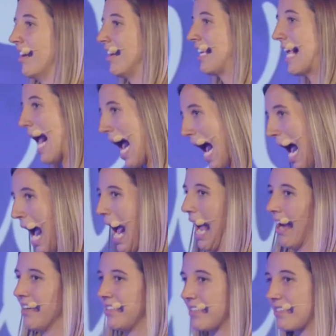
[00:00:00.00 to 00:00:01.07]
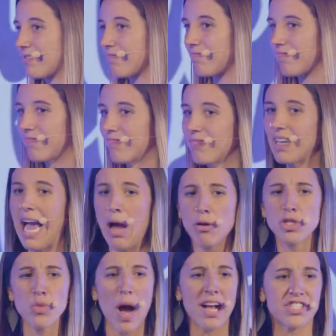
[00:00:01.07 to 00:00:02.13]
Yeah. I was
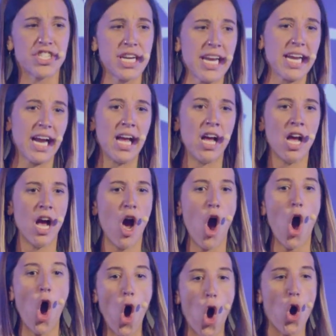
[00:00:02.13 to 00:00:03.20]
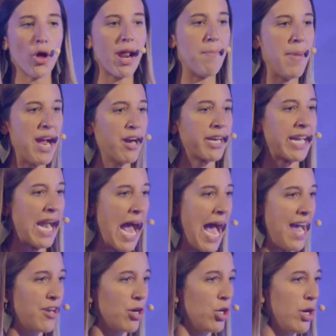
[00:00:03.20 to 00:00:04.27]
watching old American Idol